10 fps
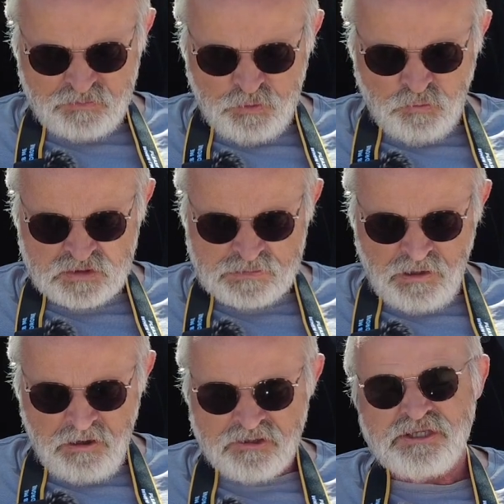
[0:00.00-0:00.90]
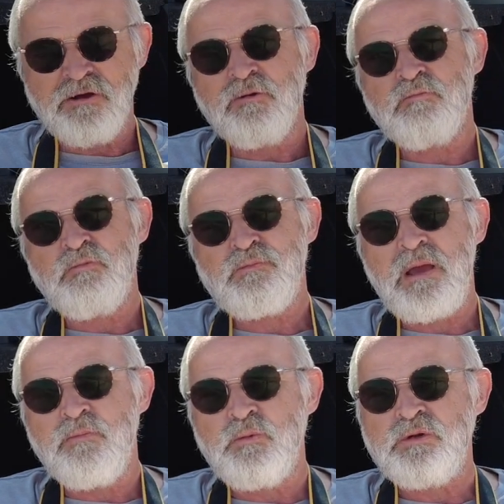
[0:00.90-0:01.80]
sports mode. So
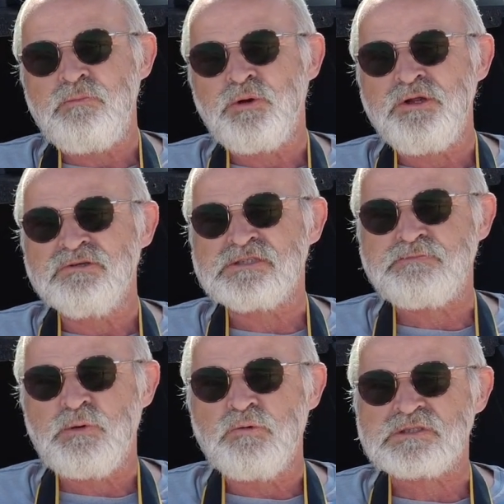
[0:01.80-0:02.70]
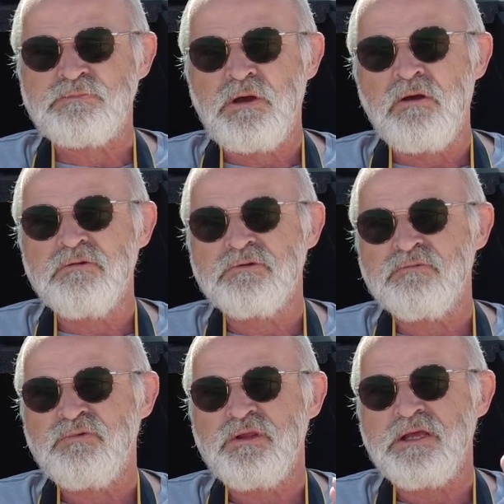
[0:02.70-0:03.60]
remember when you put it into sports mode,
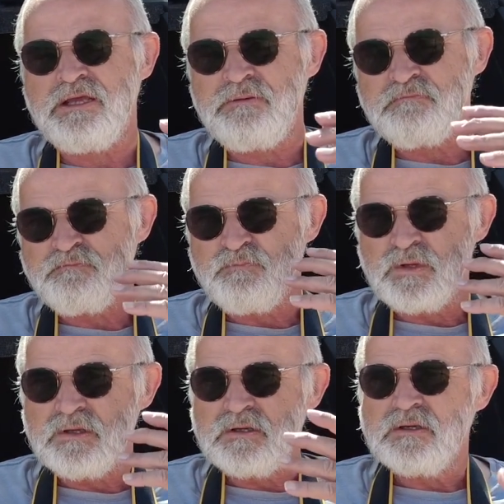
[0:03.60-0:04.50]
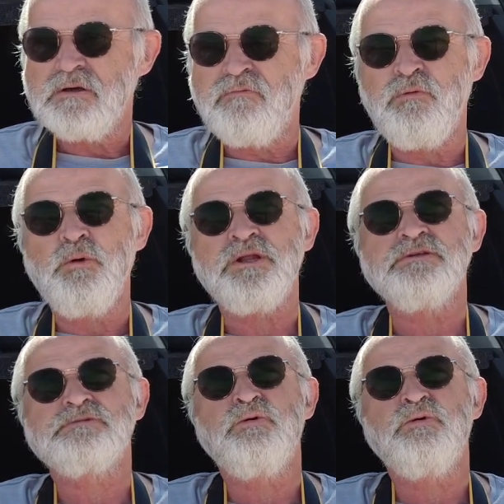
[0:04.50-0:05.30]
the avoidance